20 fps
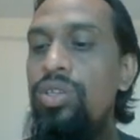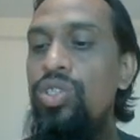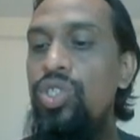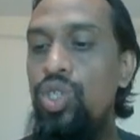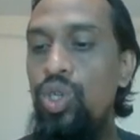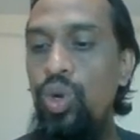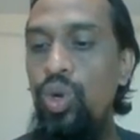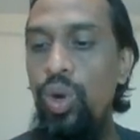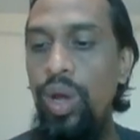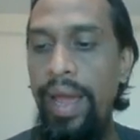
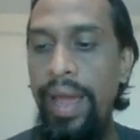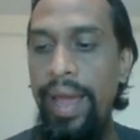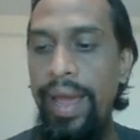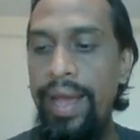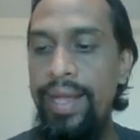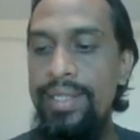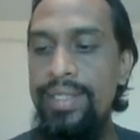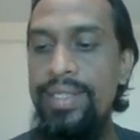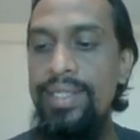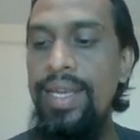to
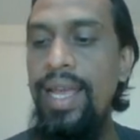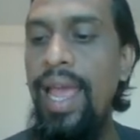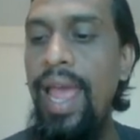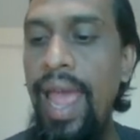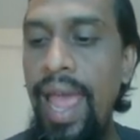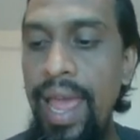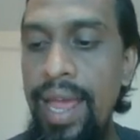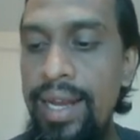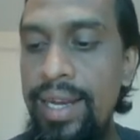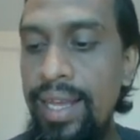add
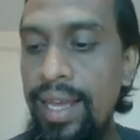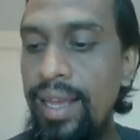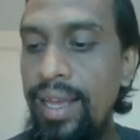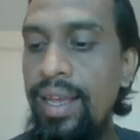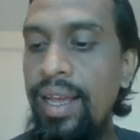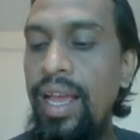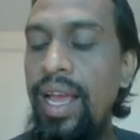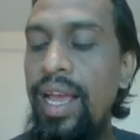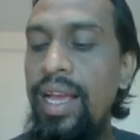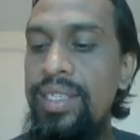
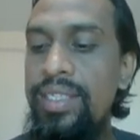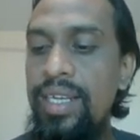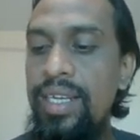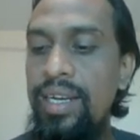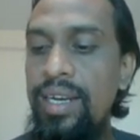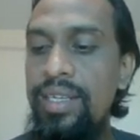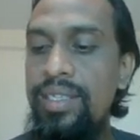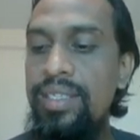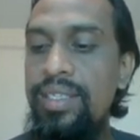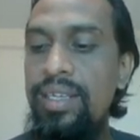any
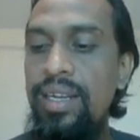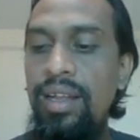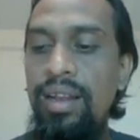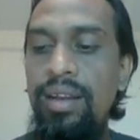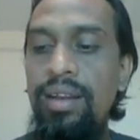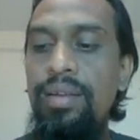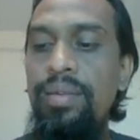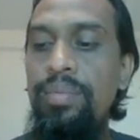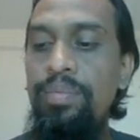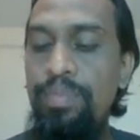
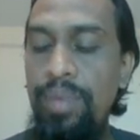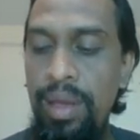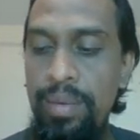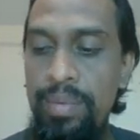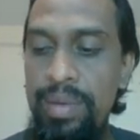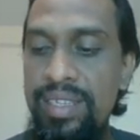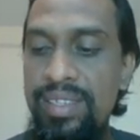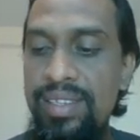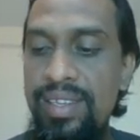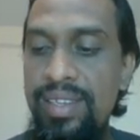international
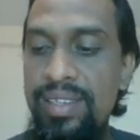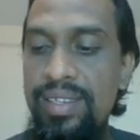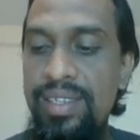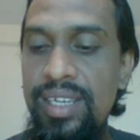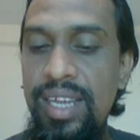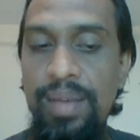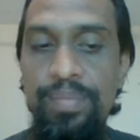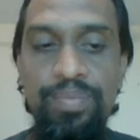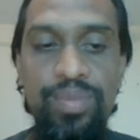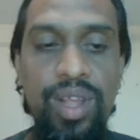payment
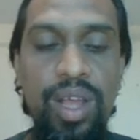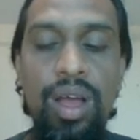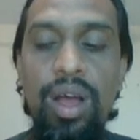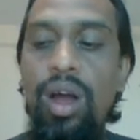system